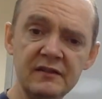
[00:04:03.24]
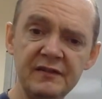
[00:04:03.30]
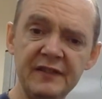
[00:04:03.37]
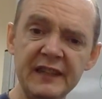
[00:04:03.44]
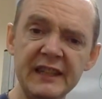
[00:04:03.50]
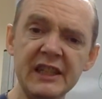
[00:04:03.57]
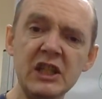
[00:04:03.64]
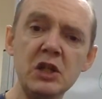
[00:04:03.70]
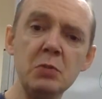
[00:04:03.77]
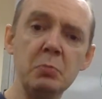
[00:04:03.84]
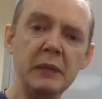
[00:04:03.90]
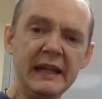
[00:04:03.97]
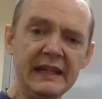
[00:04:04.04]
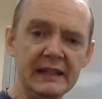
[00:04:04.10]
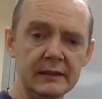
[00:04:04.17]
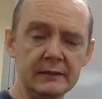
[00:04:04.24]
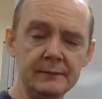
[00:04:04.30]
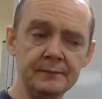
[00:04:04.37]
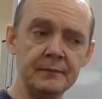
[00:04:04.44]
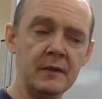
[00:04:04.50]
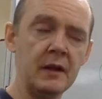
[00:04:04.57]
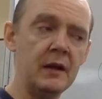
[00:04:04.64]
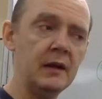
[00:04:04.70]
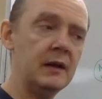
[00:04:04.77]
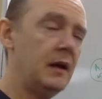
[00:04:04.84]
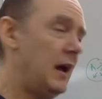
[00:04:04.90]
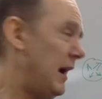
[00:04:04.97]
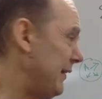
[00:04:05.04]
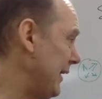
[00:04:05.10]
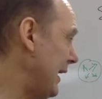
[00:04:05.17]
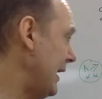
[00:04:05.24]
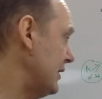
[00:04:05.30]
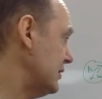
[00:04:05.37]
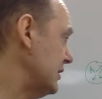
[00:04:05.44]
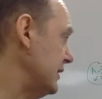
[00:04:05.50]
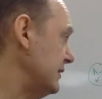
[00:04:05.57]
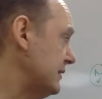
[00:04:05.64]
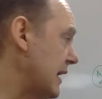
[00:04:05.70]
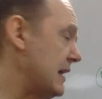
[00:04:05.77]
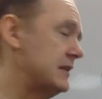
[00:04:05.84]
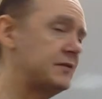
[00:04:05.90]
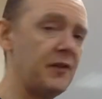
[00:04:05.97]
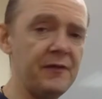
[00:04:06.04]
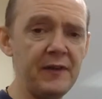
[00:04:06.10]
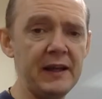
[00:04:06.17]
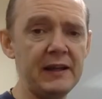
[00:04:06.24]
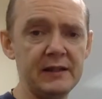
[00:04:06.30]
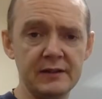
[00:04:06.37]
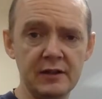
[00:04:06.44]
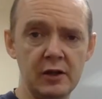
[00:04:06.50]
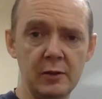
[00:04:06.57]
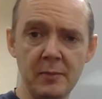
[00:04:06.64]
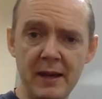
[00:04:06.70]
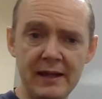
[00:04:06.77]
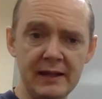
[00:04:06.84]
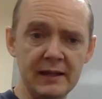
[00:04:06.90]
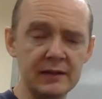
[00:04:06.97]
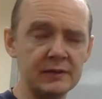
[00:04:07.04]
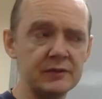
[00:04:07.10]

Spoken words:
FITYMI. And that actually stands for fake it till you make it.